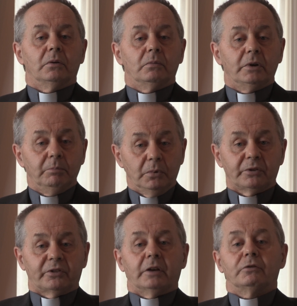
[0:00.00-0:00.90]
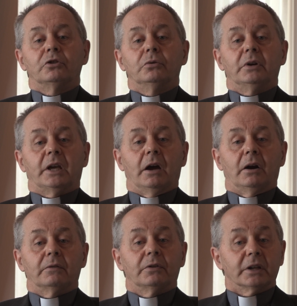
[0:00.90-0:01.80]
We must have due
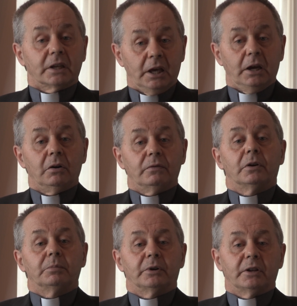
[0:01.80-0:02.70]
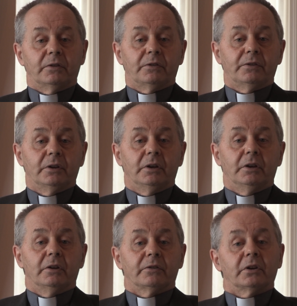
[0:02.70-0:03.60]
regard for the care of our priests
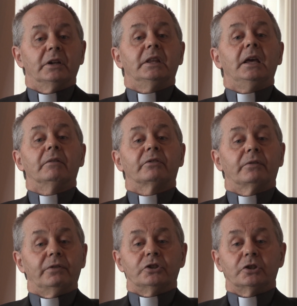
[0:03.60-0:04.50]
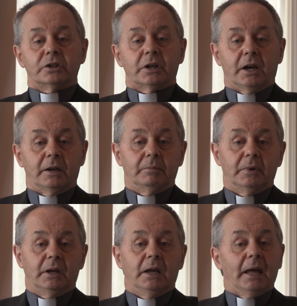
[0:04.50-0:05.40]
so that they have sufficient time
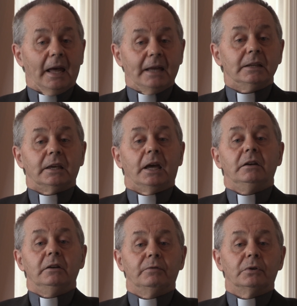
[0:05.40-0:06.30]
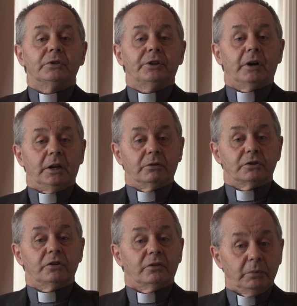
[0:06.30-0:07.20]
and can devote their
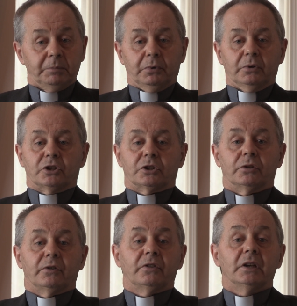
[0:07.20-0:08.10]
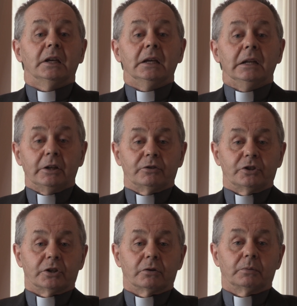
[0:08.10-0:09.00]
energies with parishioners in
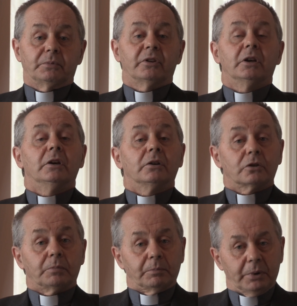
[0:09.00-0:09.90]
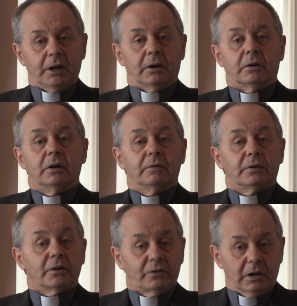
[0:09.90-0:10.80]
liturgy groups to prepare for
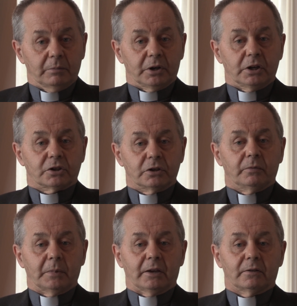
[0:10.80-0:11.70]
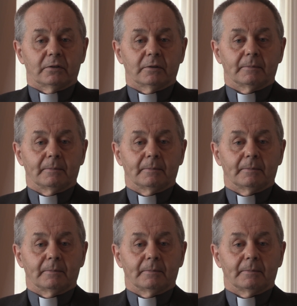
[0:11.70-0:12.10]
the celebration of Mass.